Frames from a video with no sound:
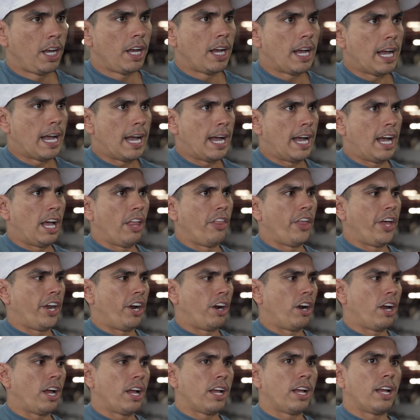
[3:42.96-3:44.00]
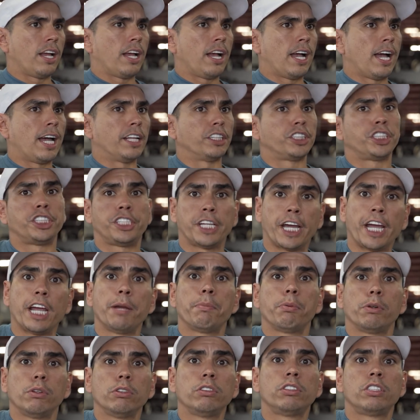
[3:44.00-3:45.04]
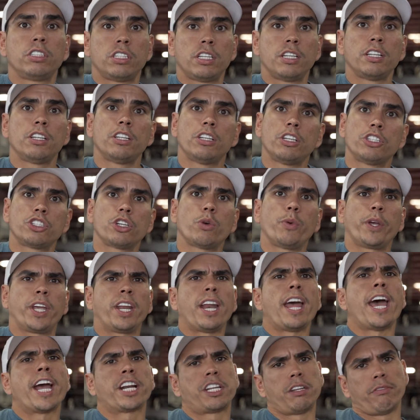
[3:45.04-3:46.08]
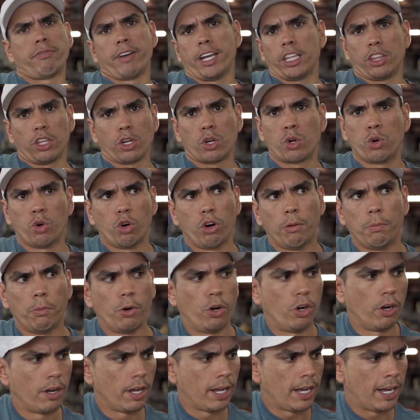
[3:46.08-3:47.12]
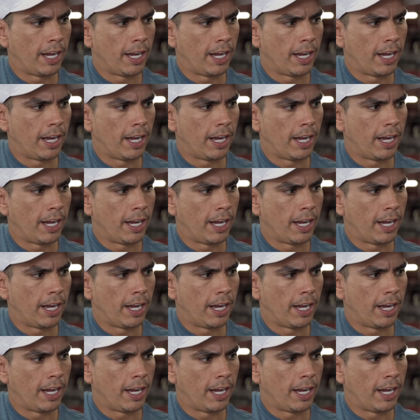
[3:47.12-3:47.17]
that are unstable so we can activate the core more.